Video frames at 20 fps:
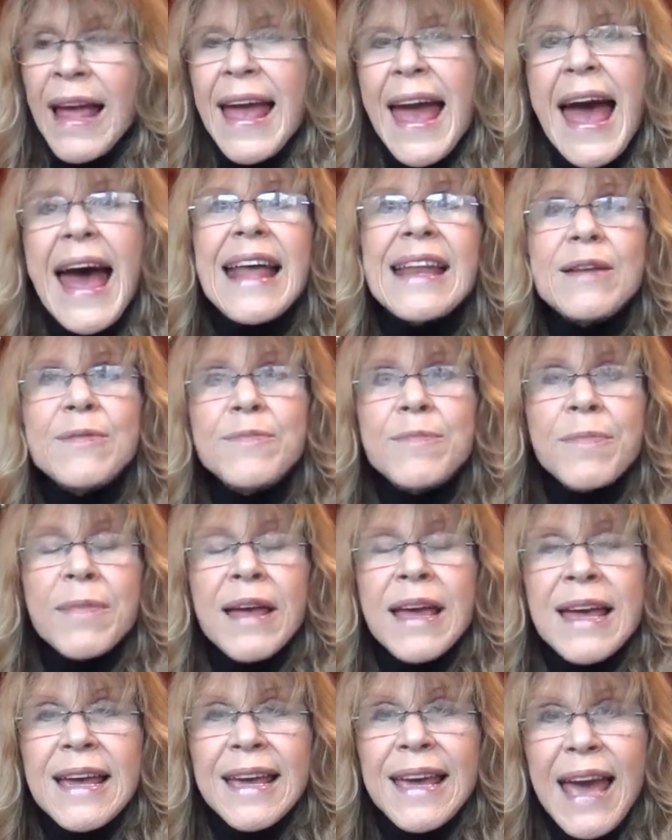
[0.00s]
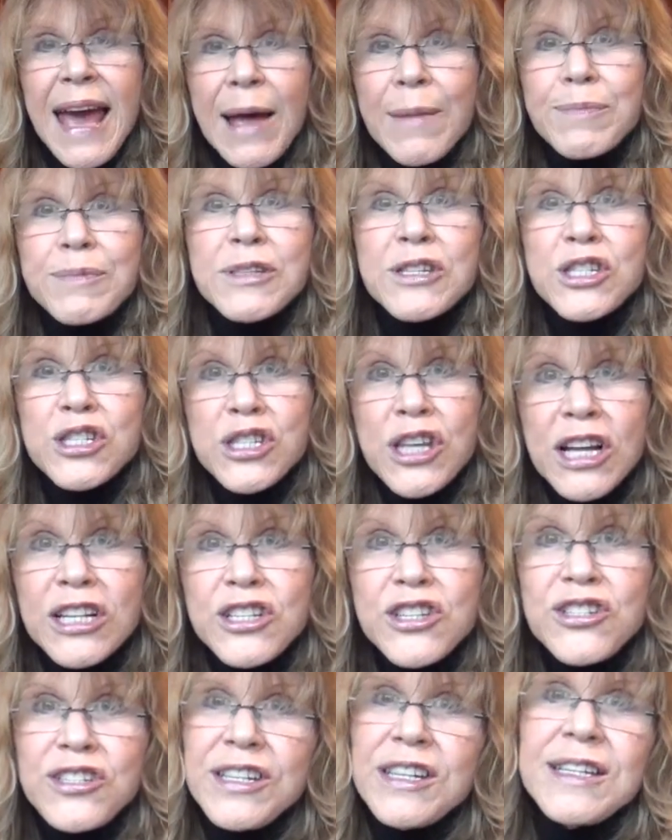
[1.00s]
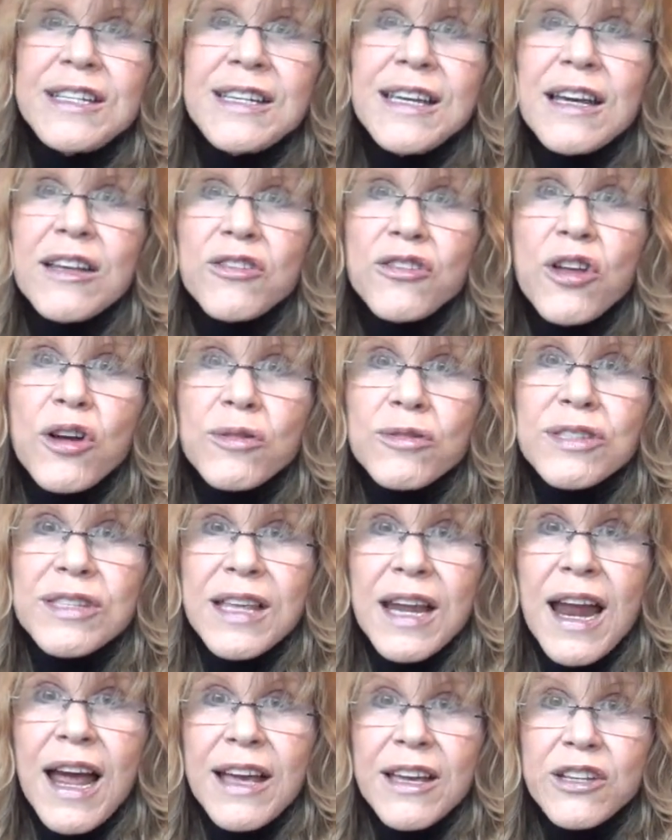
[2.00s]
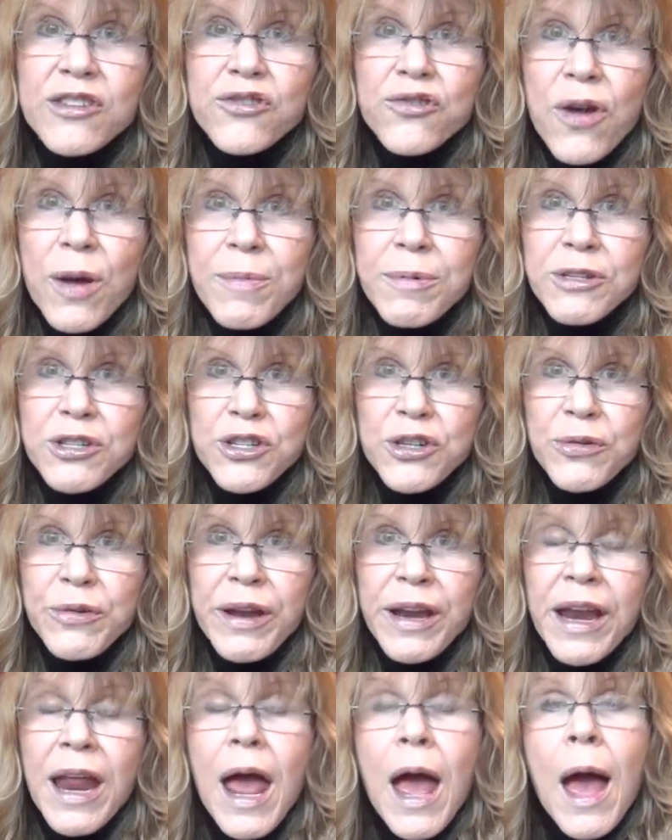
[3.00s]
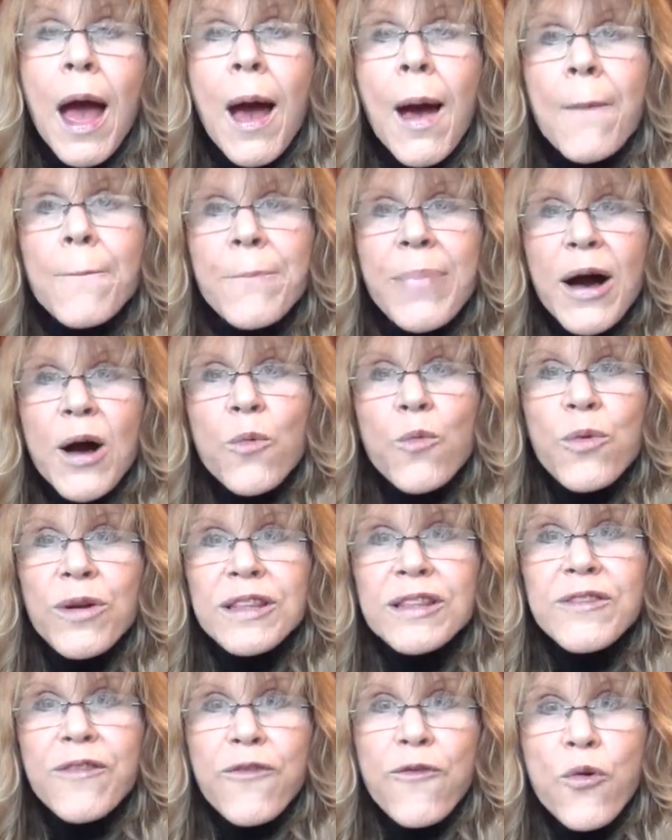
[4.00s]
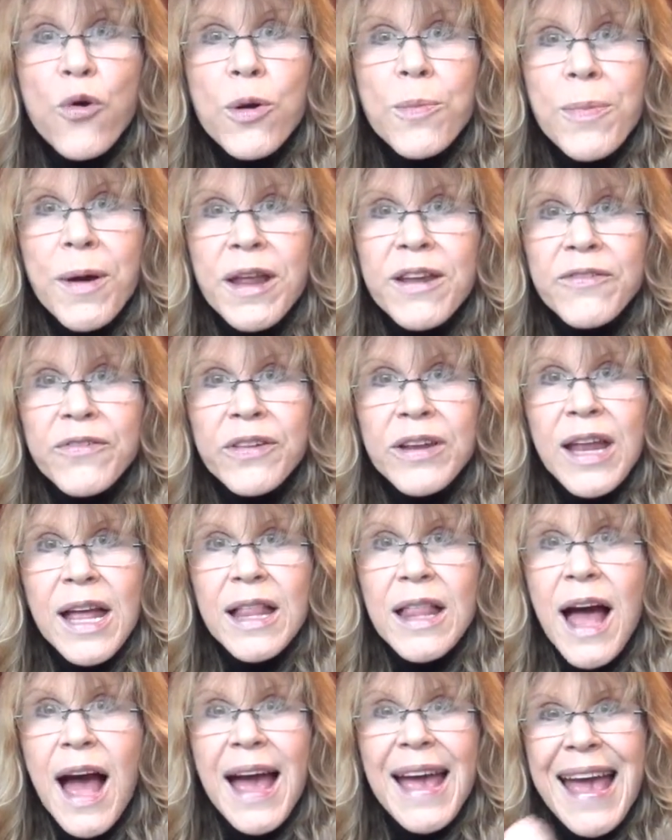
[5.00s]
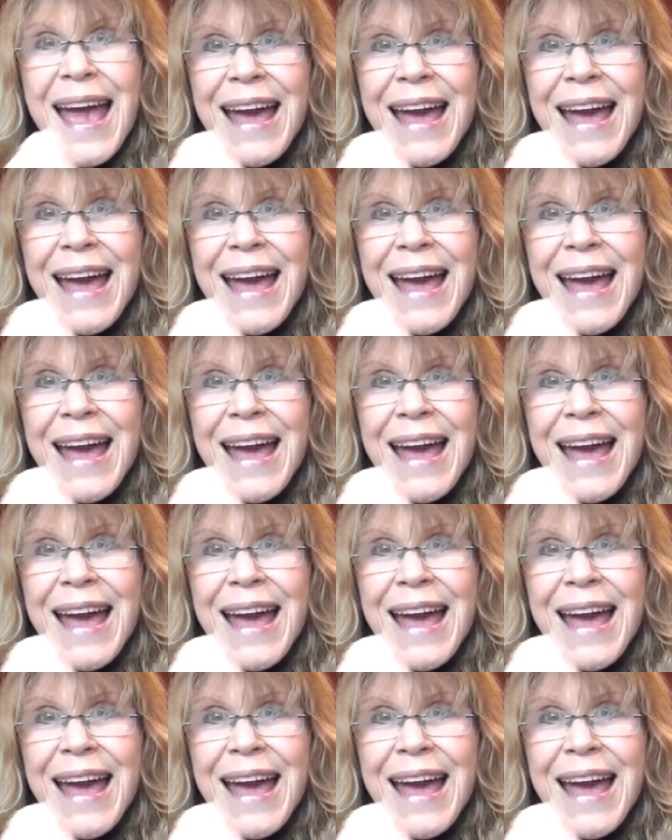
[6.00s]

hadn't kept such detailed notes that I could troubleshoot it. But with the 4 butter vanilla, I